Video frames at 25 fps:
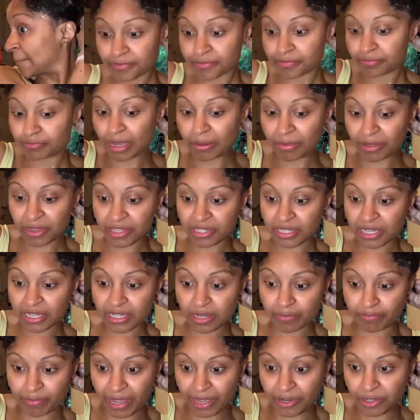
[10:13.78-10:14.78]
Maybe this is a
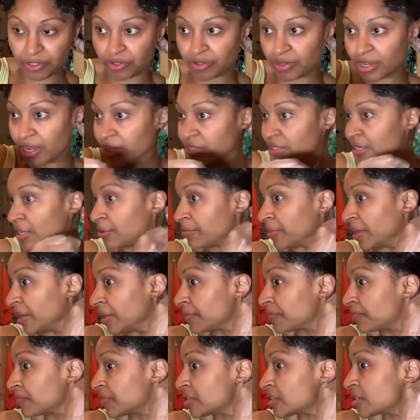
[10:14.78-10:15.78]
Bantu knot. Tell me,
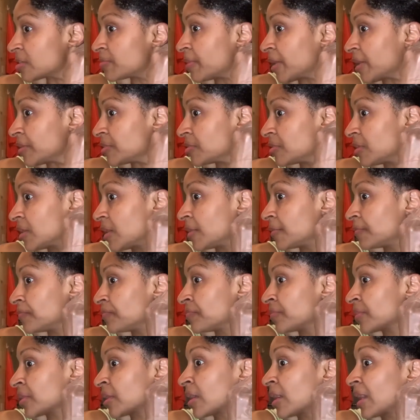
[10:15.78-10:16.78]
is this a Bantu knot?
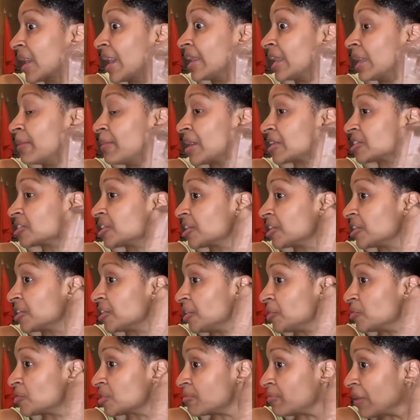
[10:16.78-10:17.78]
And I'm actually gonna
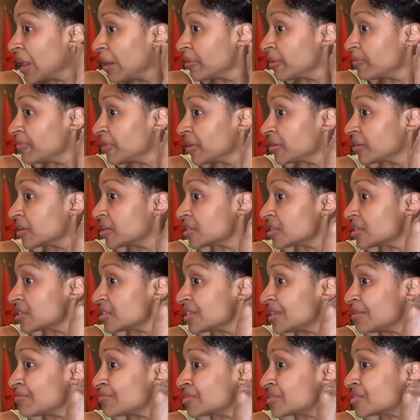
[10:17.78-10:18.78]
use a bobby pin because it
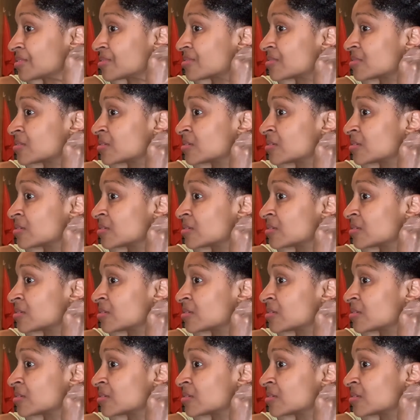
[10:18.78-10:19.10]
seems